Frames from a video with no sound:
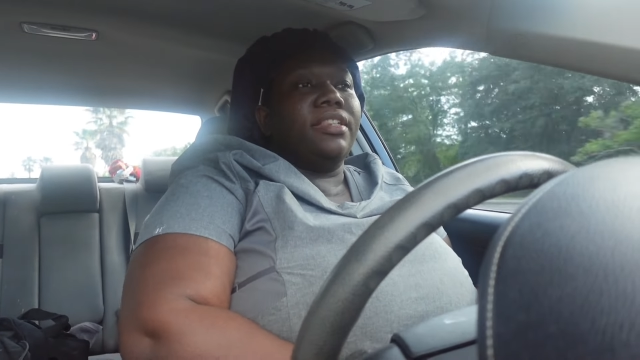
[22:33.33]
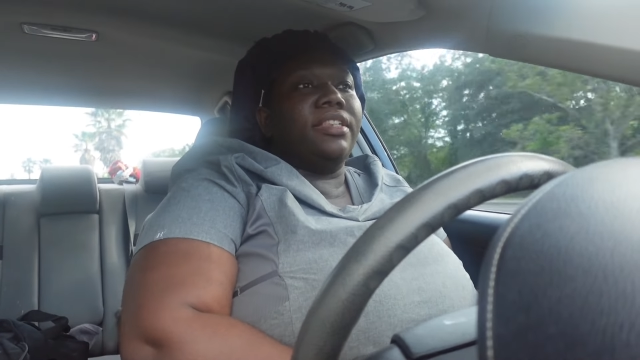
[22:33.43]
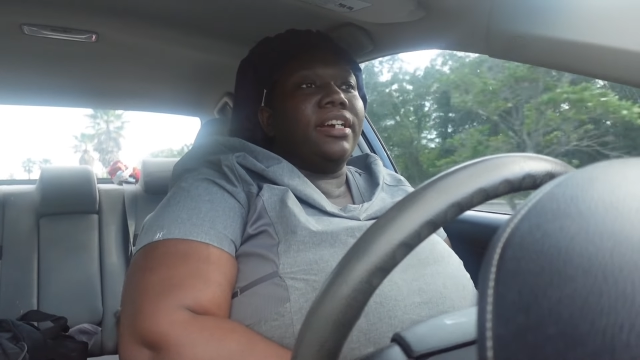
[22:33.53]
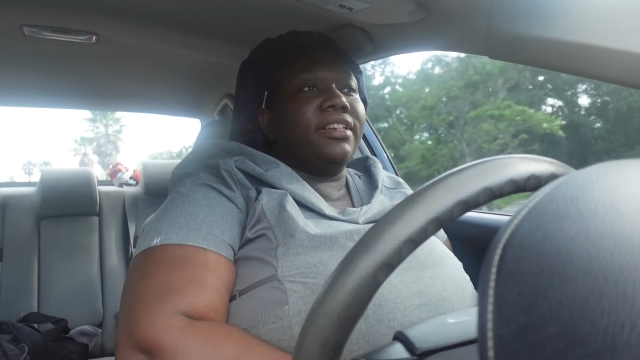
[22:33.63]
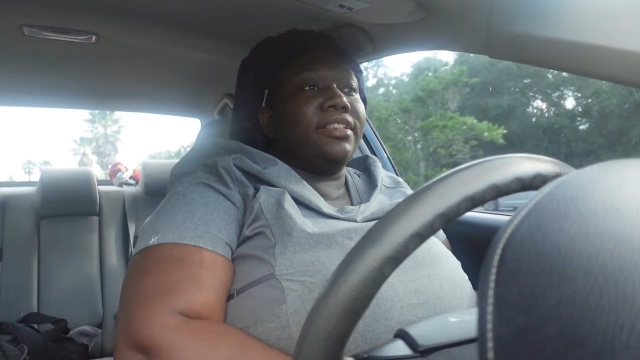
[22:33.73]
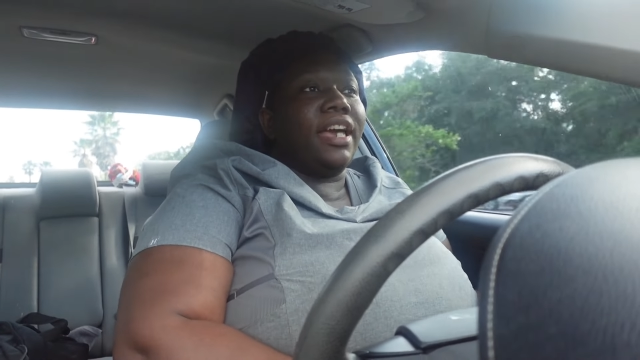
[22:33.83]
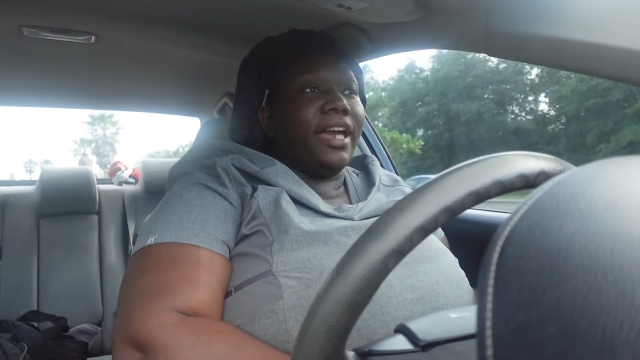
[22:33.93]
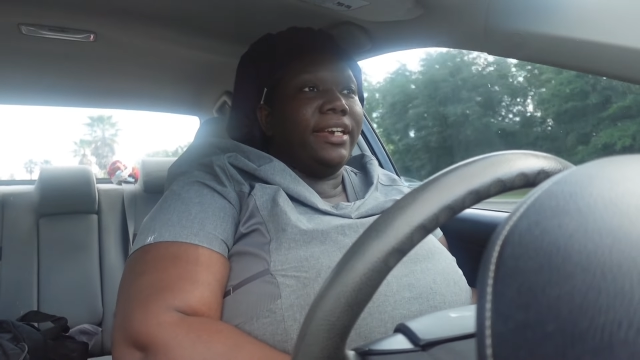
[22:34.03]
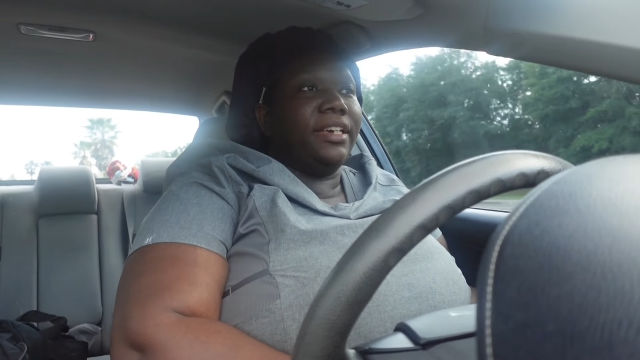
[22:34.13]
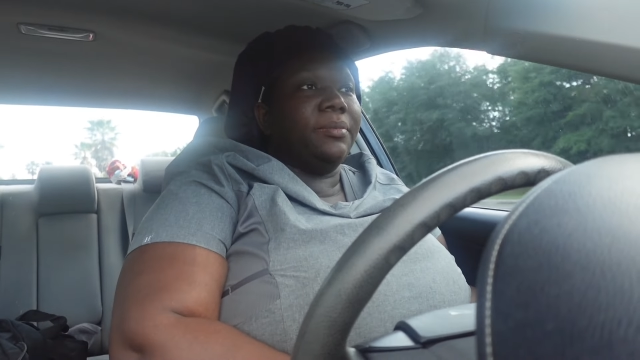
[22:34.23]
They're
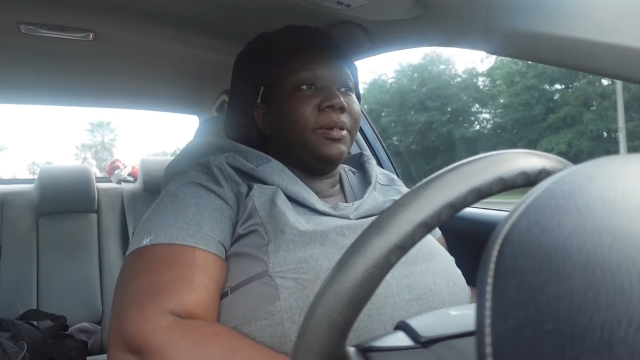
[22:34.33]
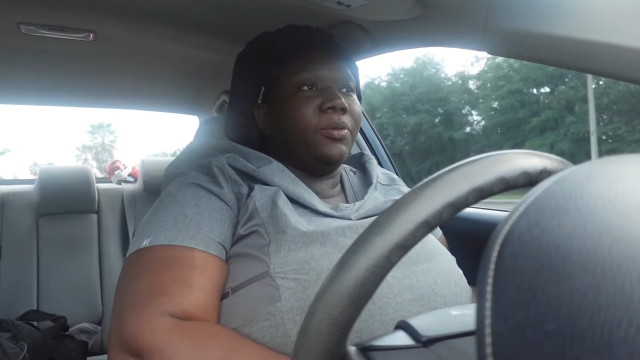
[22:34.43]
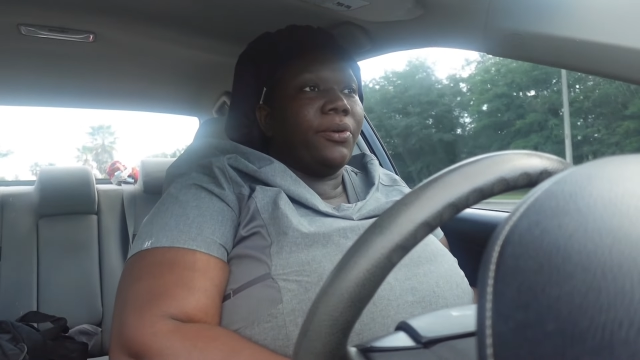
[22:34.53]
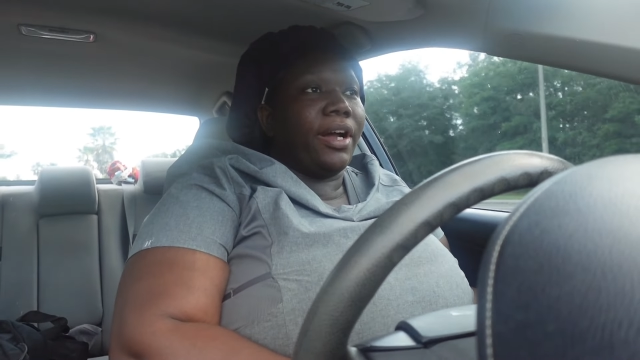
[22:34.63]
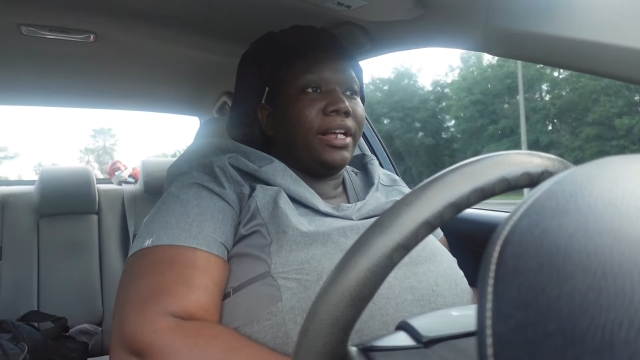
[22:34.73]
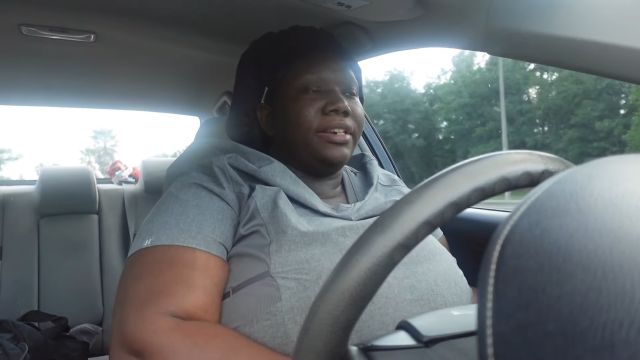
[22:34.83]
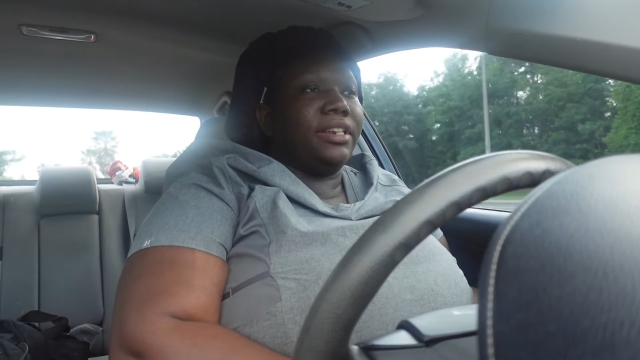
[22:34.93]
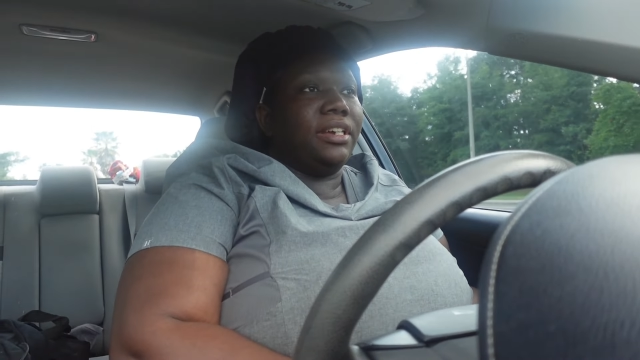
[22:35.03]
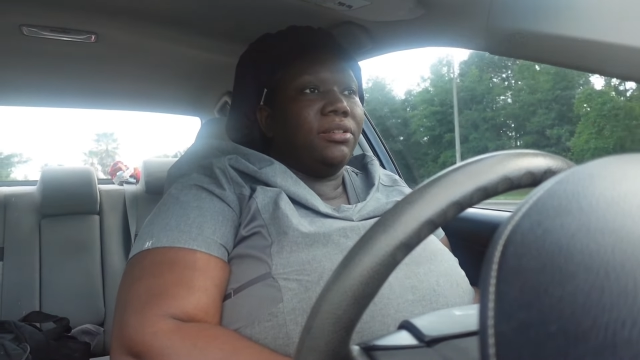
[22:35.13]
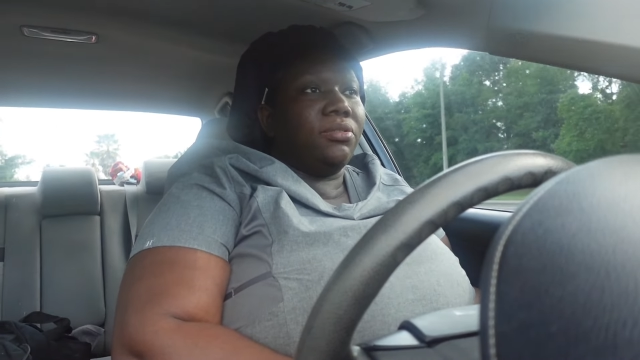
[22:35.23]
taking me where I
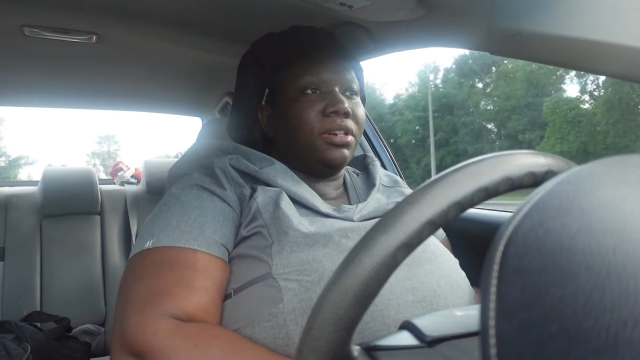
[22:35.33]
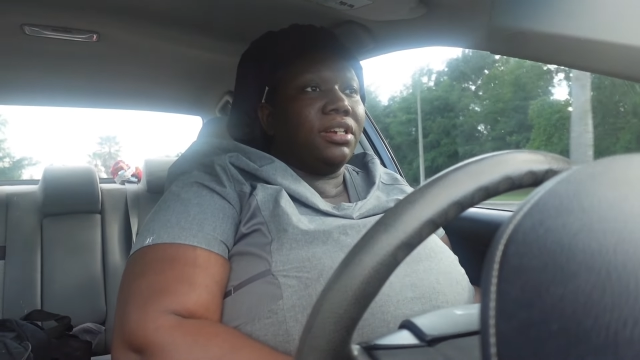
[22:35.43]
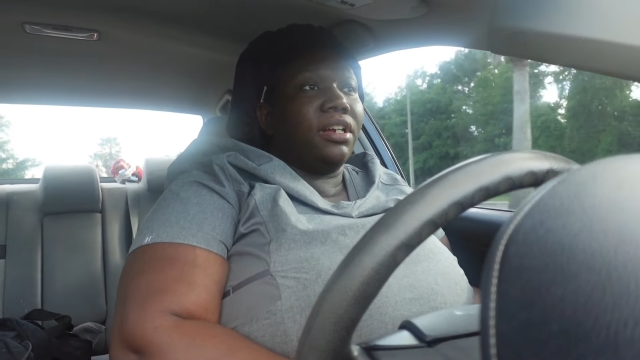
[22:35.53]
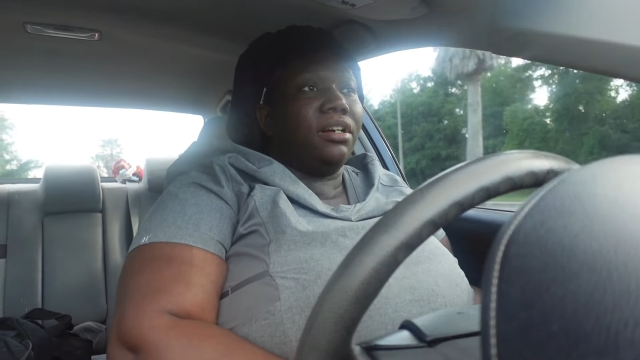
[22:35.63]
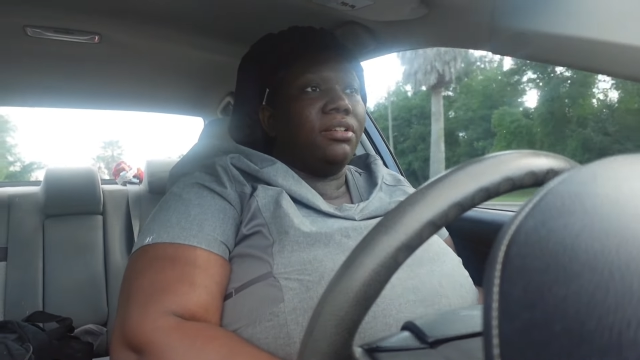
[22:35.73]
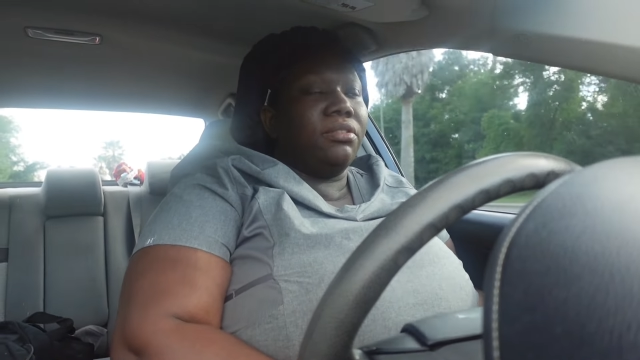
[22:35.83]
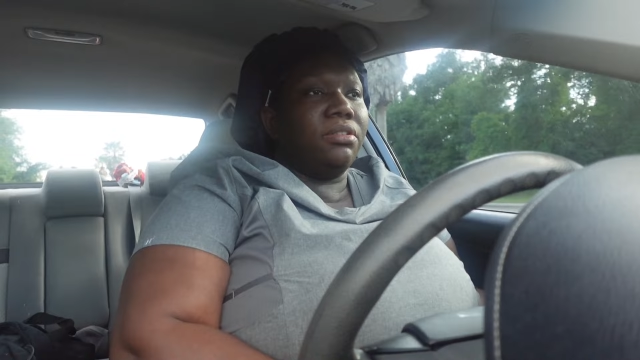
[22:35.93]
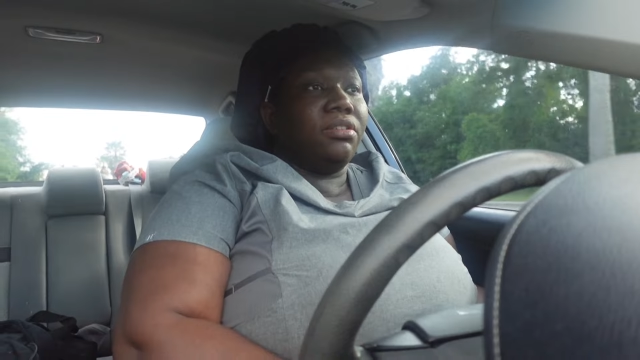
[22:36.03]
didn't want to go.